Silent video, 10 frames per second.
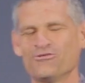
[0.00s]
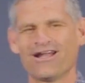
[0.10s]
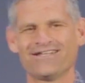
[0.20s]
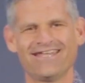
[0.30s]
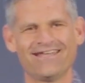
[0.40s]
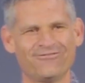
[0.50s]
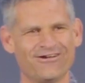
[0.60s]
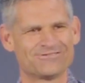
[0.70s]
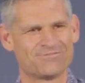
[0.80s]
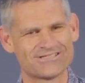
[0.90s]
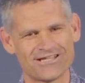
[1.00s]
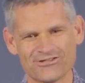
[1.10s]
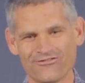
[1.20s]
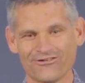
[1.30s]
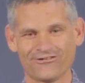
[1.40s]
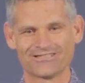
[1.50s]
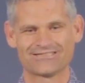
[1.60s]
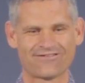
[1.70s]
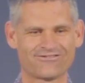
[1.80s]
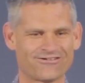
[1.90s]
what I did was, because I was offering all this
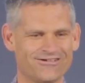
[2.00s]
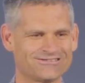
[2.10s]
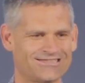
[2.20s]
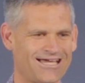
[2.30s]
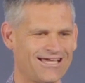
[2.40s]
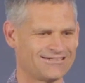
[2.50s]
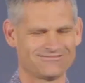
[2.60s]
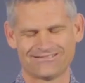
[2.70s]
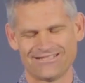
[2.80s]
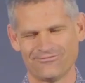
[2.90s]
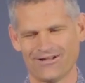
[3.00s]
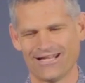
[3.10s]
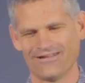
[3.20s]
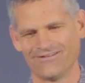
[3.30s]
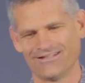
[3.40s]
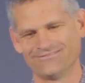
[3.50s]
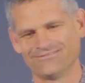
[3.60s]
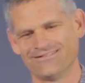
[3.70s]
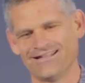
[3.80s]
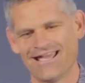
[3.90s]
stuff to Krista, didn't want any of it.
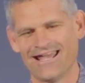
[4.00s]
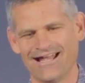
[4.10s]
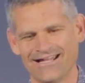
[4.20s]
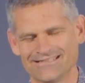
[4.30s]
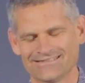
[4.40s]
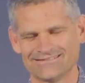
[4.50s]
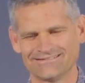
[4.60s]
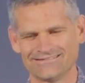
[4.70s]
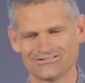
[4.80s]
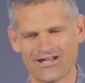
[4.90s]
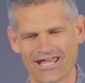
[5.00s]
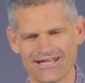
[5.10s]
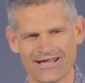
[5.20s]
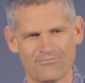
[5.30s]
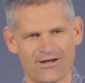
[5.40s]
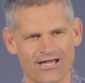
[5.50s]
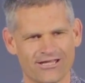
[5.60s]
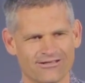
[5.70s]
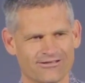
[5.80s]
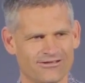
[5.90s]
And I ended up
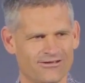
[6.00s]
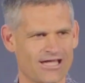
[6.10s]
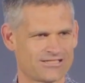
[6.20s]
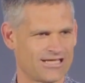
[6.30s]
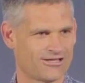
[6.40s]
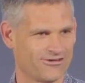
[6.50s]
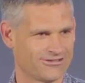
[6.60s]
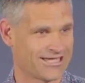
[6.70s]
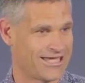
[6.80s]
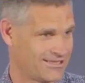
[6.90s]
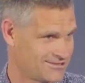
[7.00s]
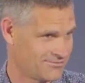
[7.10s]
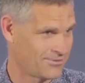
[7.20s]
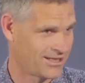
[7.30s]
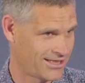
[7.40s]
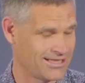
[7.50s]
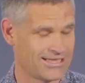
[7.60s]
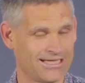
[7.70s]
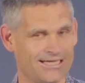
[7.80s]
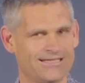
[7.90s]
buying, actually I got the kids to buy her.
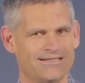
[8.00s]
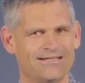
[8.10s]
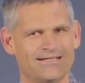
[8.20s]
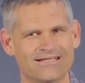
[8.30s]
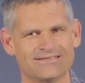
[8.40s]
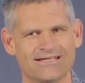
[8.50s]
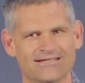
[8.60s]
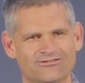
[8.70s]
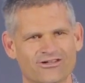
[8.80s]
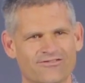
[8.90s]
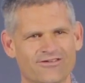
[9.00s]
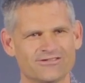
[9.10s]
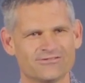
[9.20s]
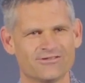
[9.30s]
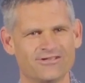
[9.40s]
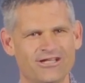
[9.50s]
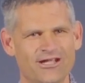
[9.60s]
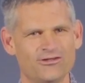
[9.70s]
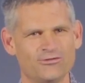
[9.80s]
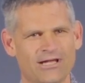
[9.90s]
That's a trick for, you know,
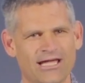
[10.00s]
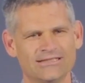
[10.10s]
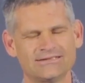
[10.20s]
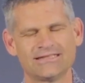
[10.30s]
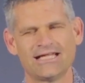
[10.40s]
new players.